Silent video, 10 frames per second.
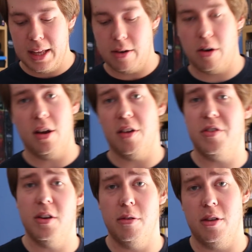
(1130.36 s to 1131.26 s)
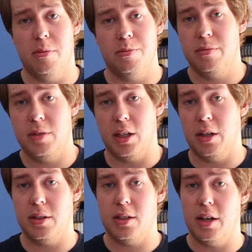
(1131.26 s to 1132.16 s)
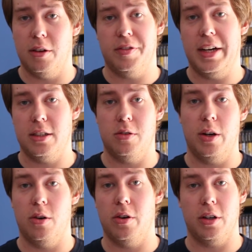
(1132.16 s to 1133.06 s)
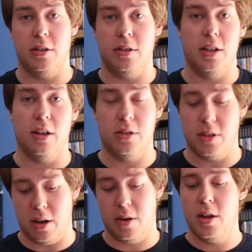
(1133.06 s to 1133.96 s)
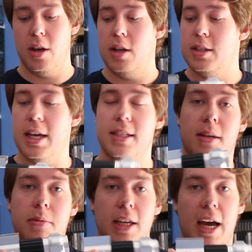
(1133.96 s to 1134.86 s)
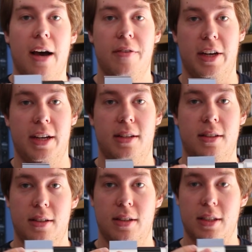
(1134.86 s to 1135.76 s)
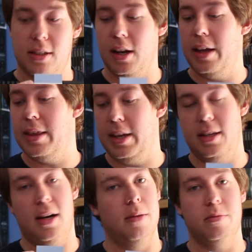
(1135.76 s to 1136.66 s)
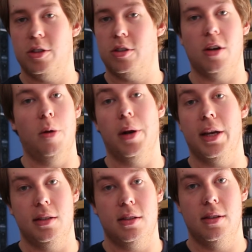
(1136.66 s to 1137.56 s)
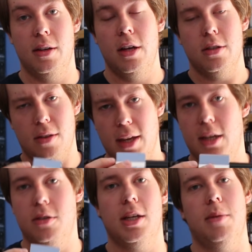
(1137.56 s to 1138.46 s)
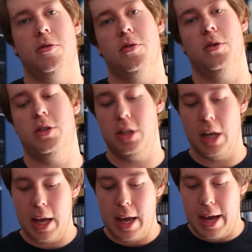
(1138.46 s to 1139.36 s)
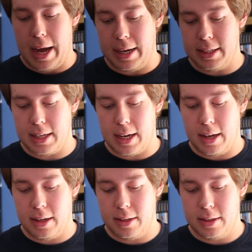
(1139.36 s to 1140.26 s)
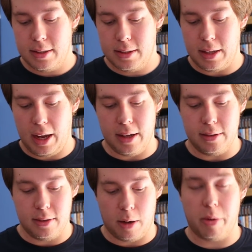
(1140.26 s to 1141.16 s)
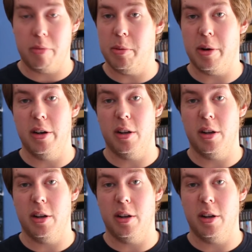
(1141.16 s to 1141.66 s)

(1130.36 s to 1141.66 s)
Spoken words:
There are only a few of them, you know, it's a little factory in Oregon, you know, so to get something out of it that's like this, I'm just so pleased. So thank you, Saberforge, and yeah, I'll probably buy